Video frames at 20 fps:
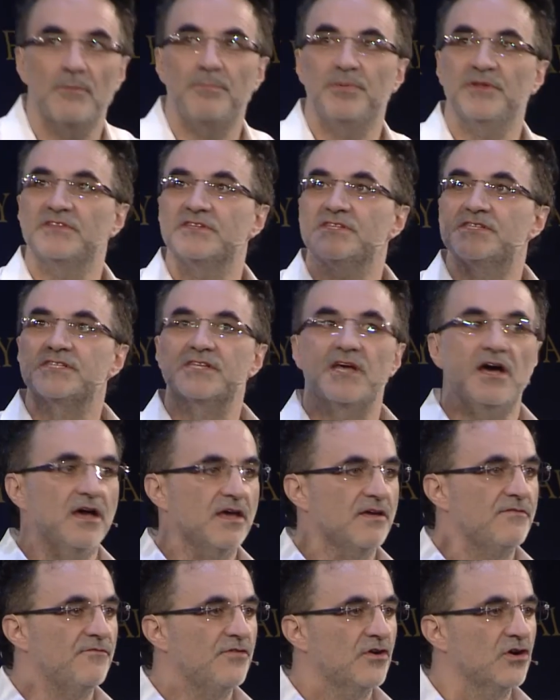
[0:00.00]
up at the
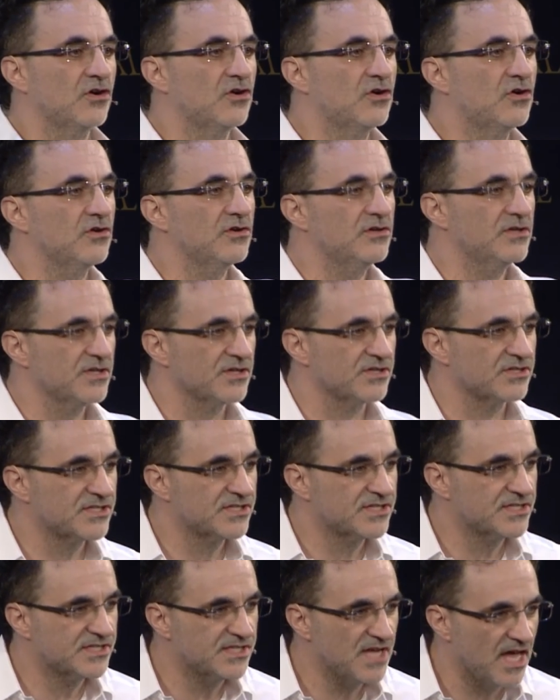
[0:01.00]
sky, for goodness
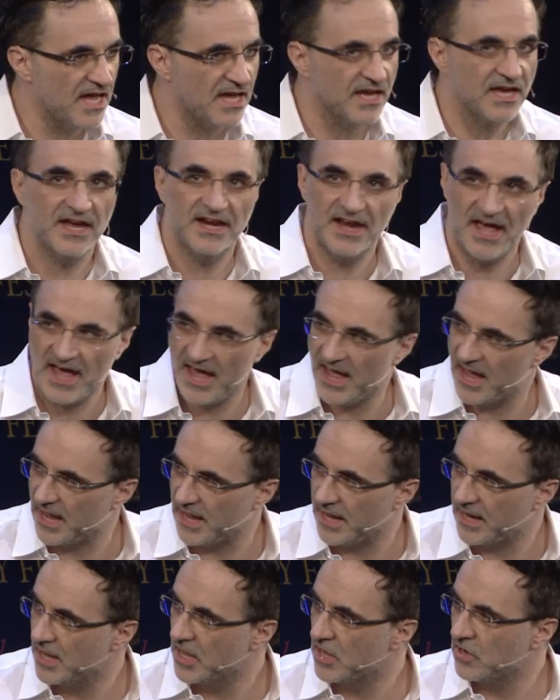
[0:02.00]
sake, at
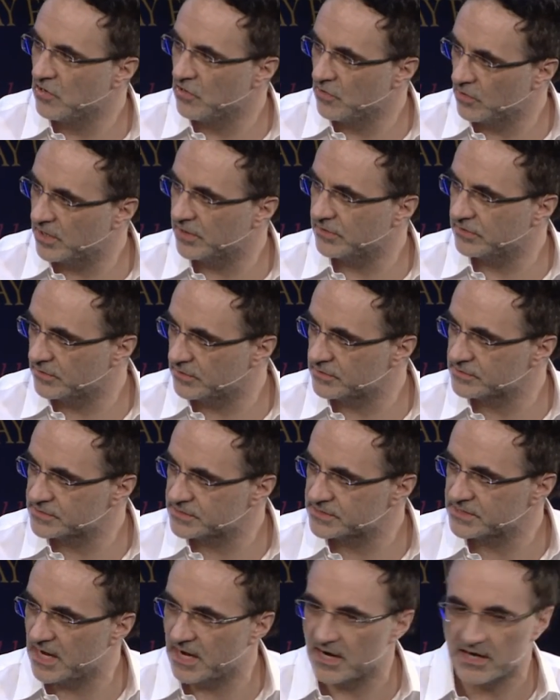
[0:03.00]
hey, look at those
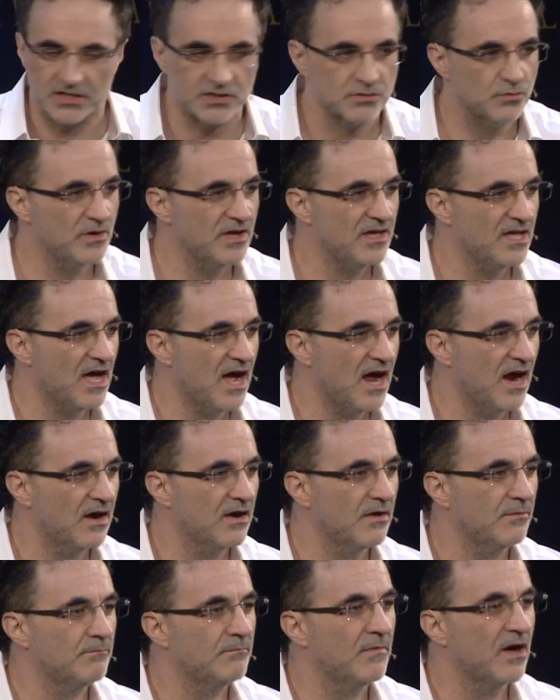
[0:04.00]
stars. We
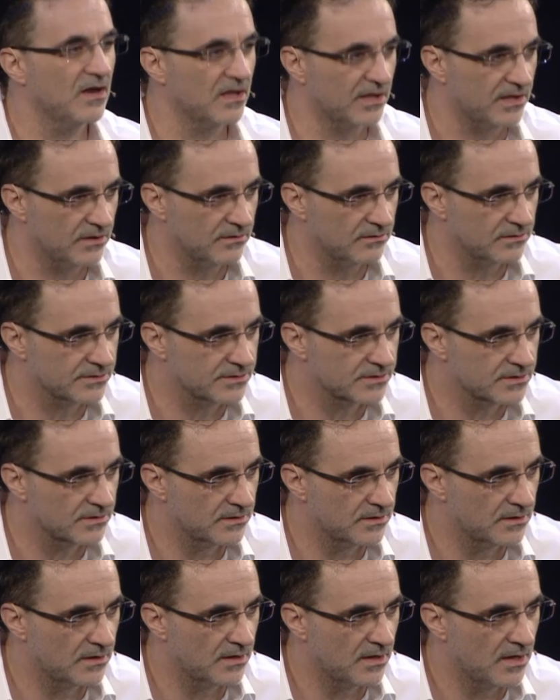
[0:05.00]
are molecules.
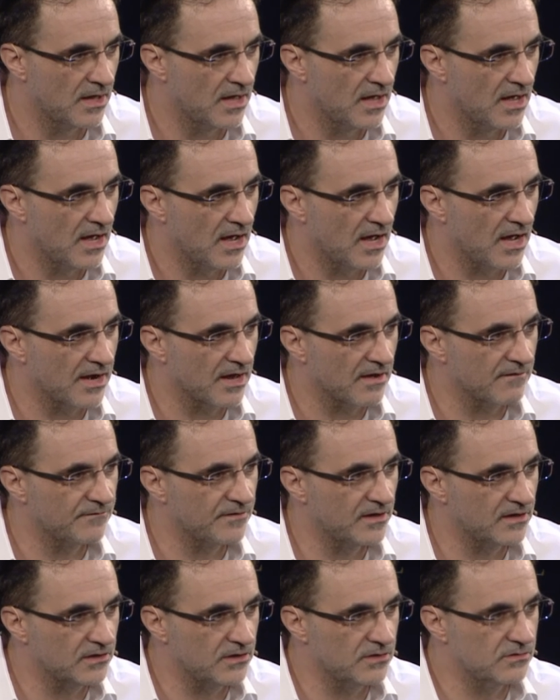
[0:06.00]
And I
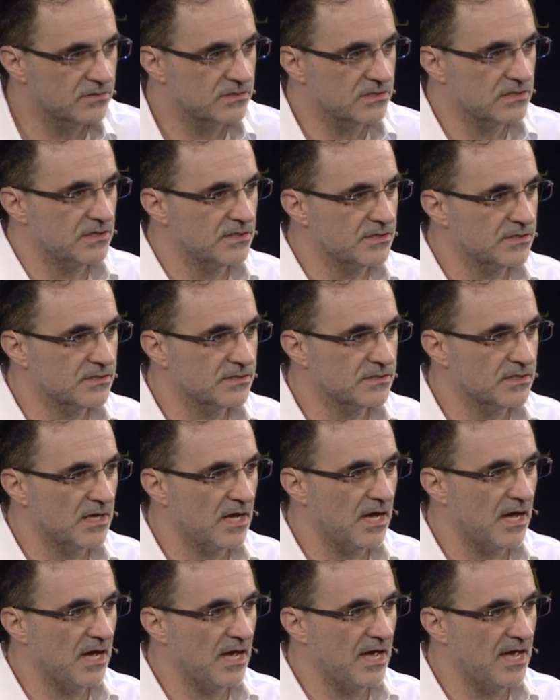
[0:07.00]
felt useless,
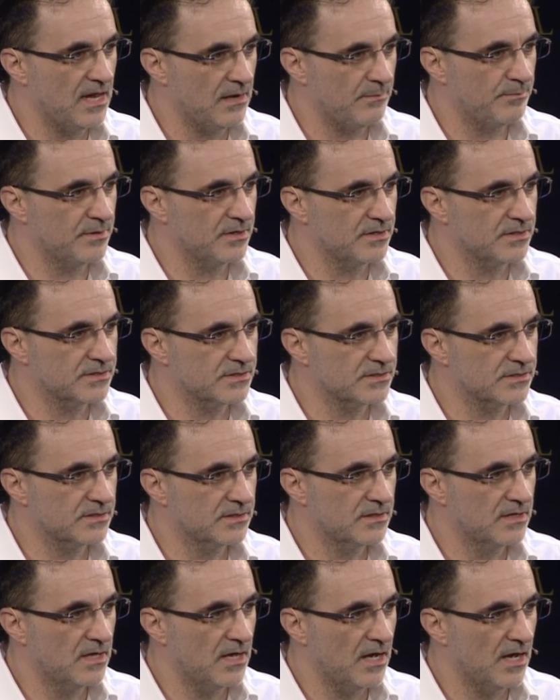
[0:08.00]
helpless,
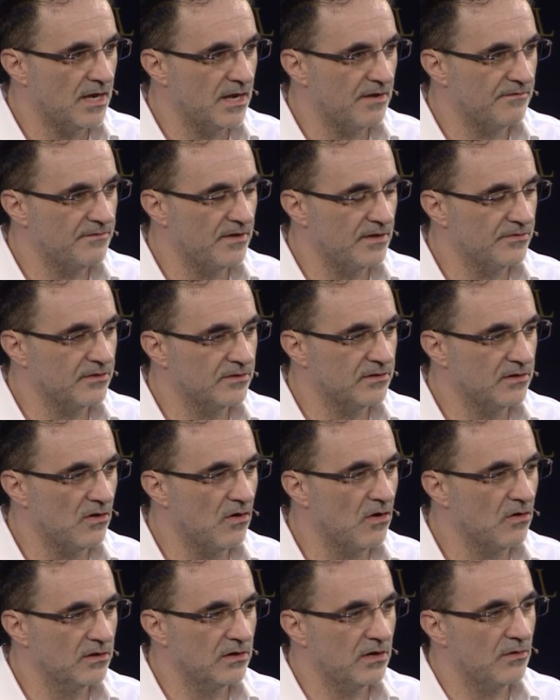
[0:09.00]
and I felt that the
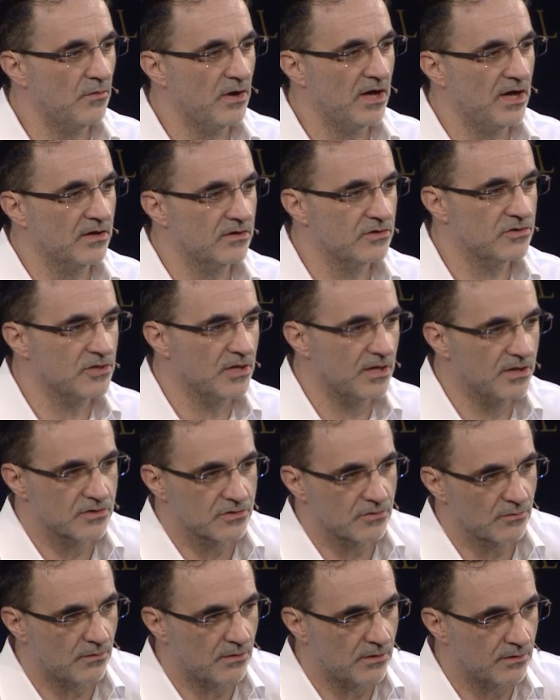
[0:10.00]
only way I could change
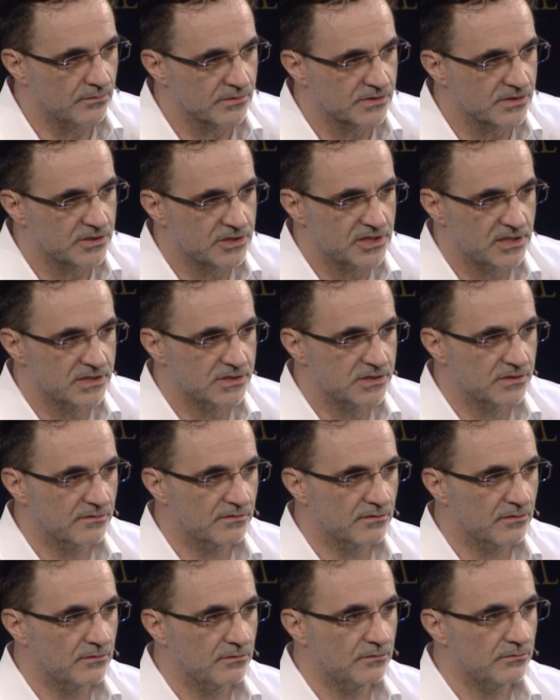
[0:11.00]
the world was to change it
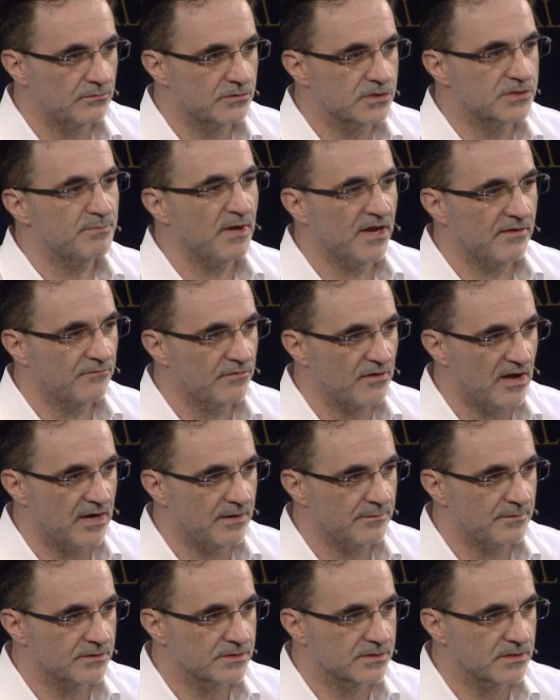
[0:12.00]
through respect for
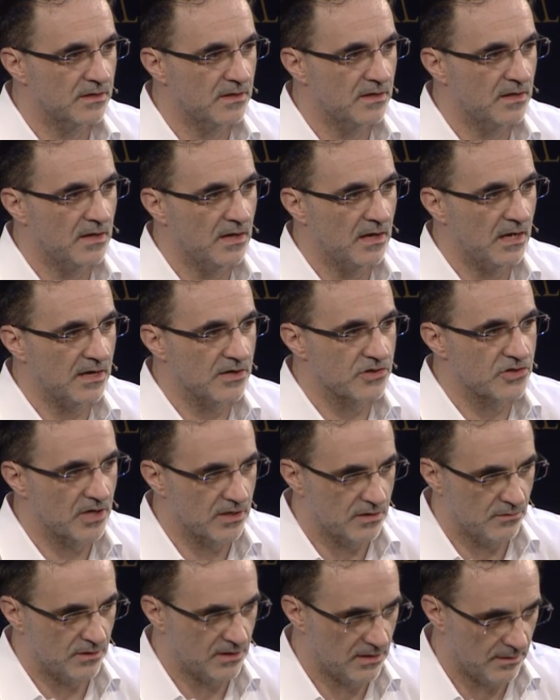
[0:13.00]
animals. And I
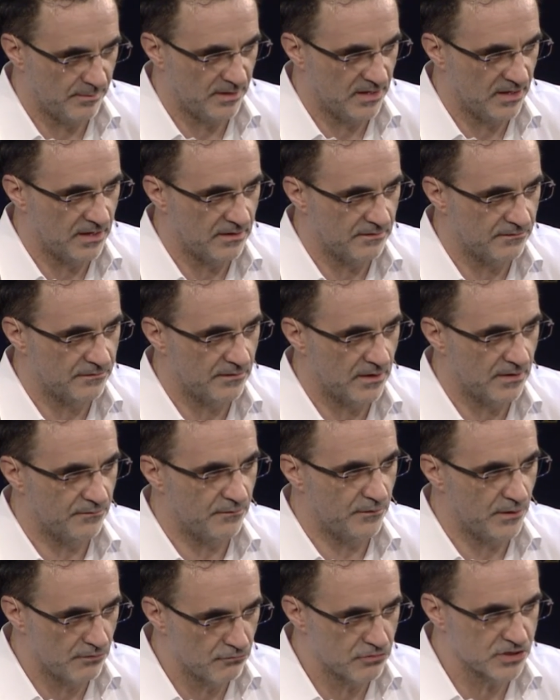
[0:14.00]
genuinely believe
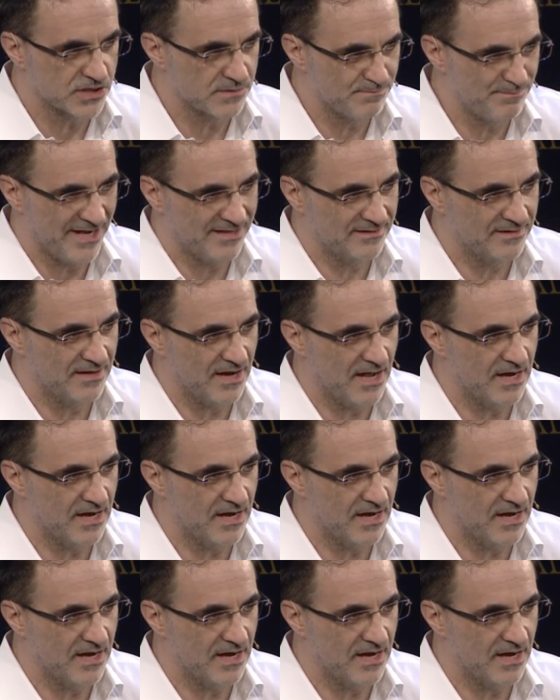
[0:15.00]
if we respected